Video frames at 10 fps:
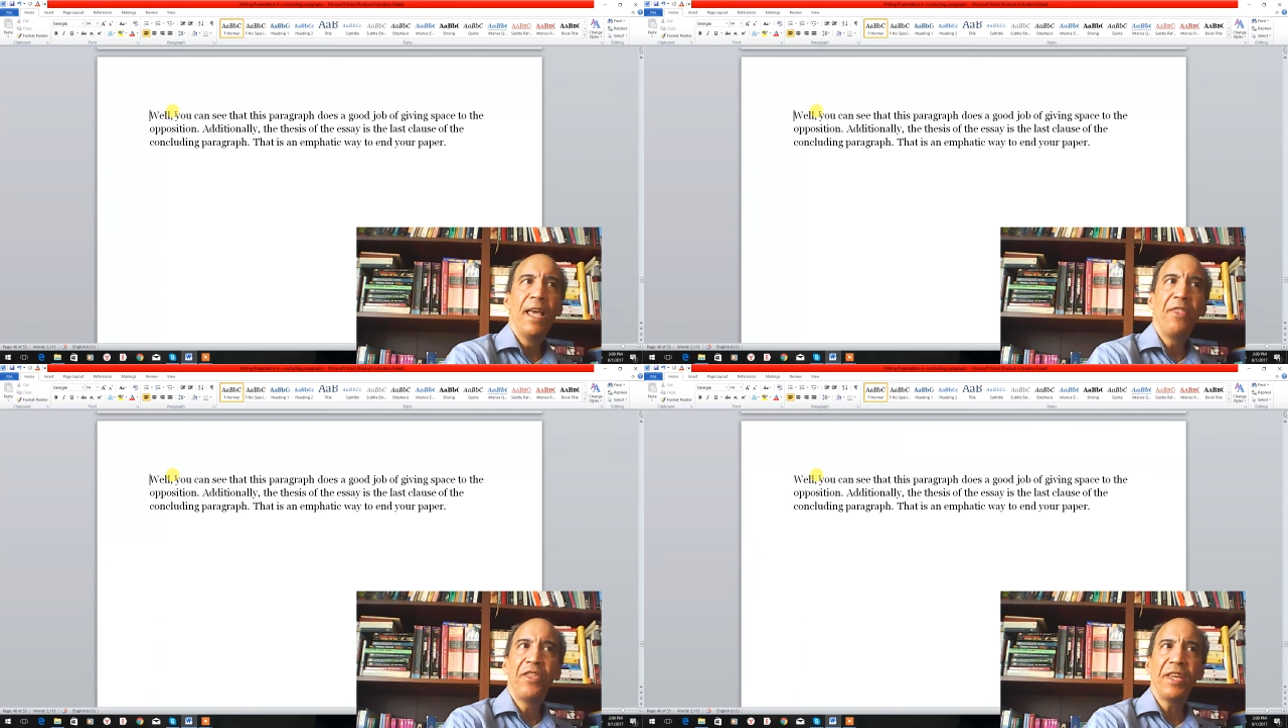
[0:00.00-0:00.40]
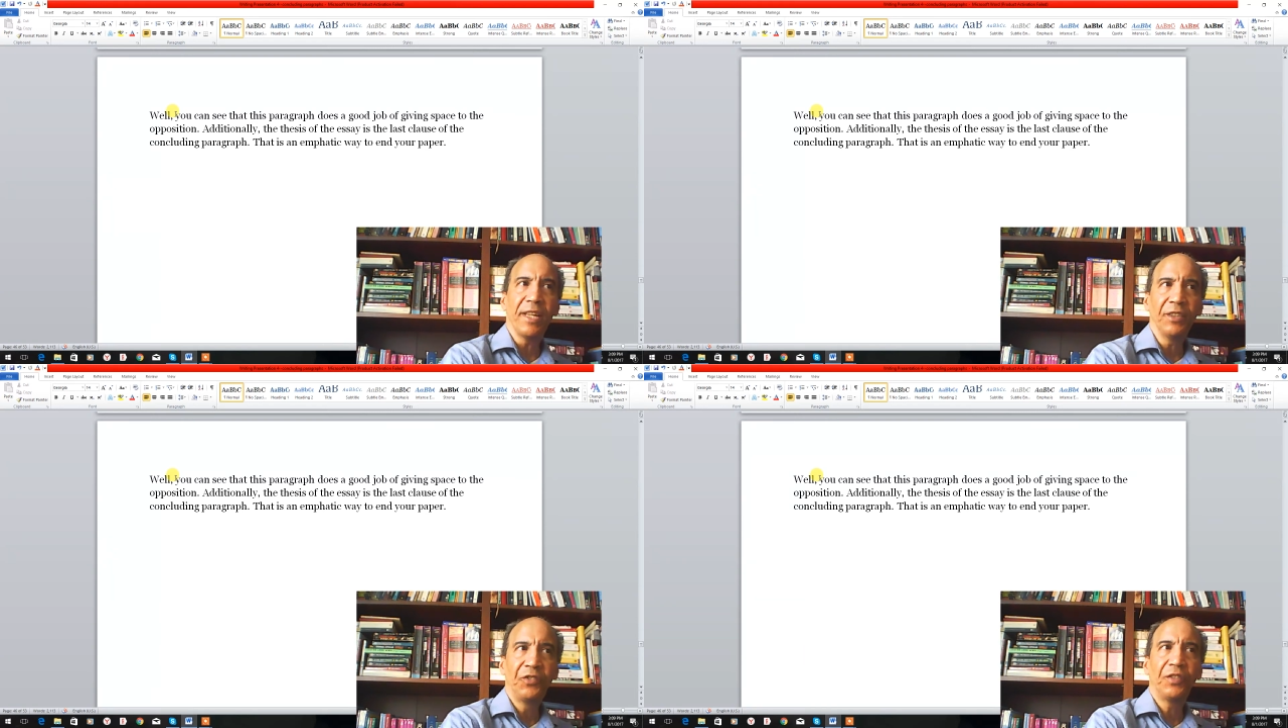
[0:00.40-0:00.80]

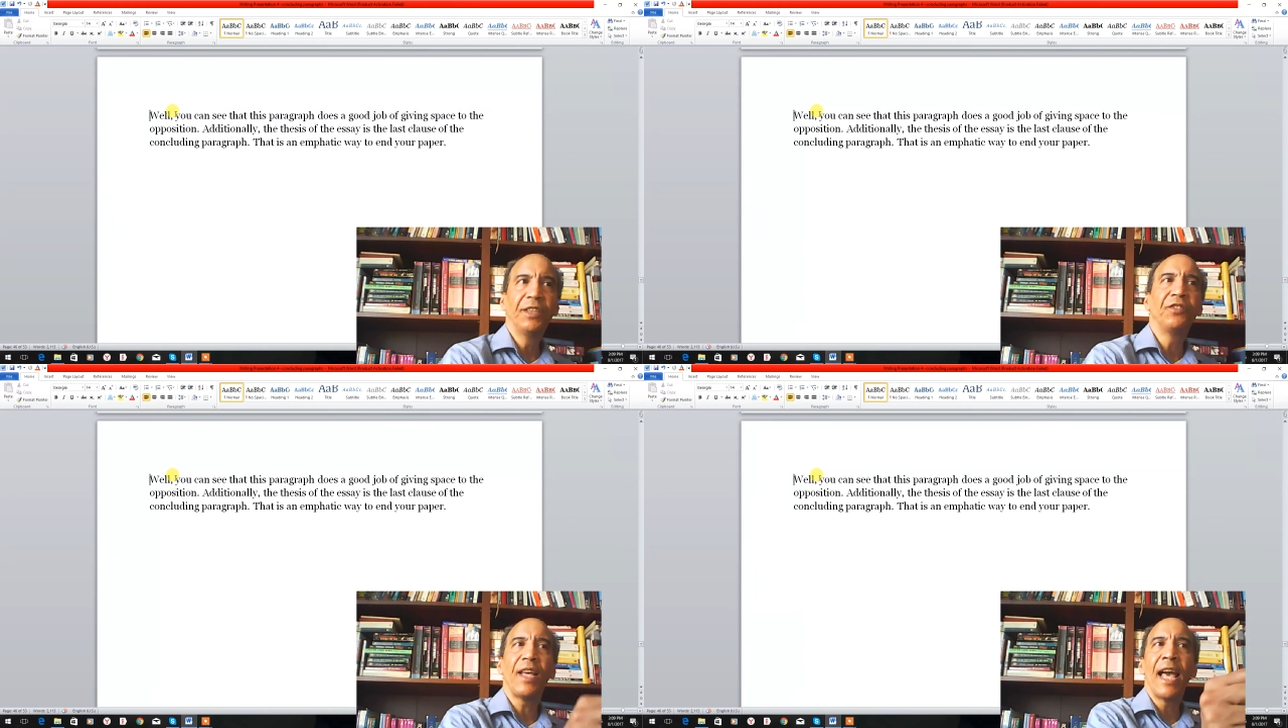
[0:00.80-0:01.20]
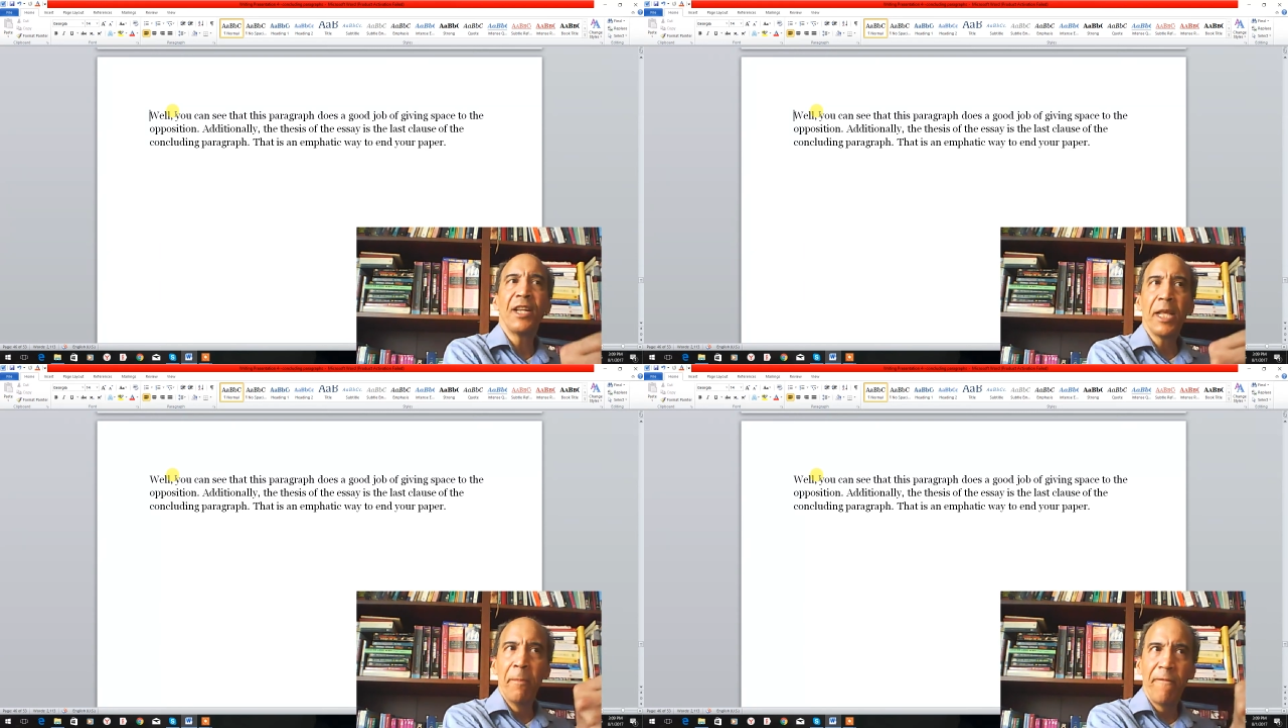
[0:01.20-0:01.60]
This is an
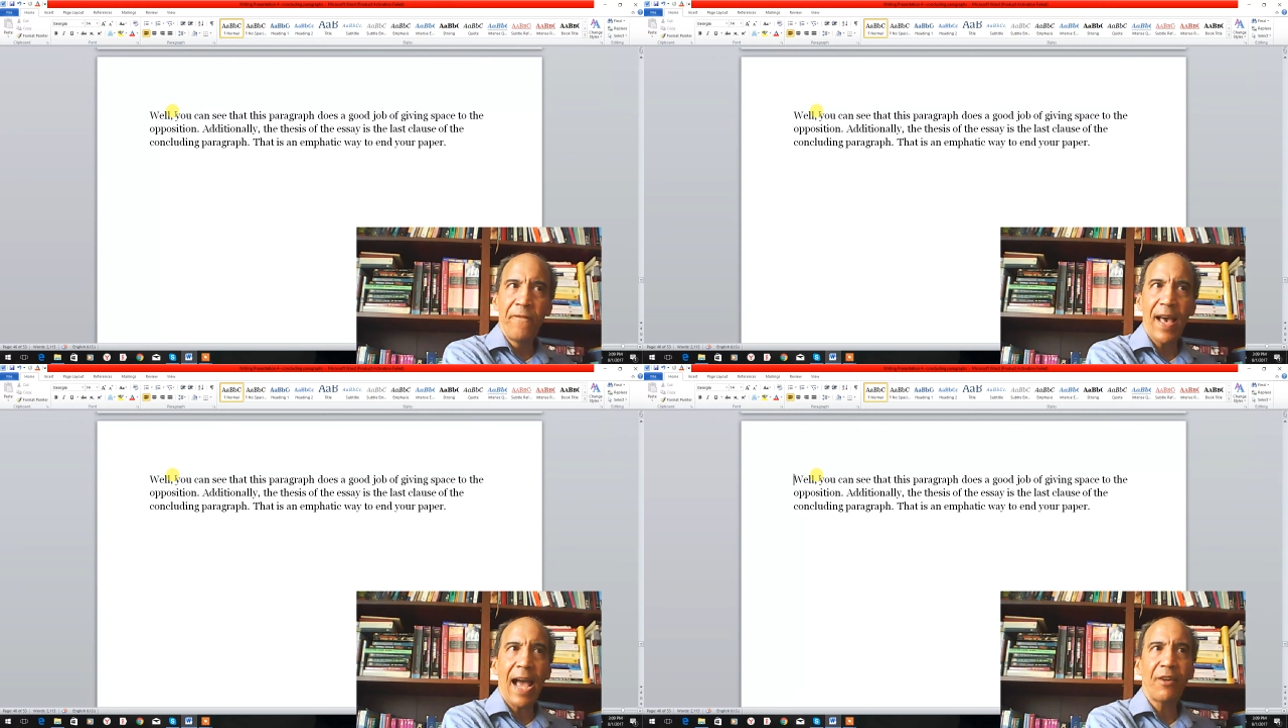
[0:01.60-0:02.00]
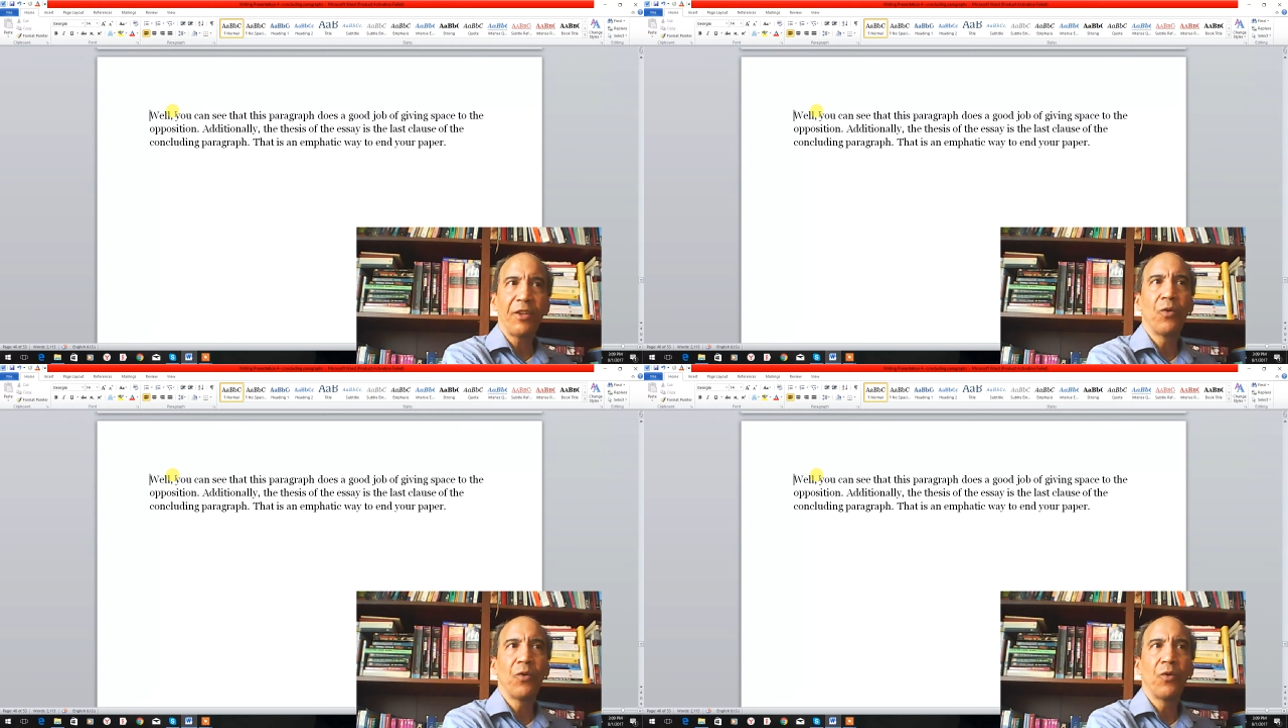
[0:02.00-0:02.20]
emphatic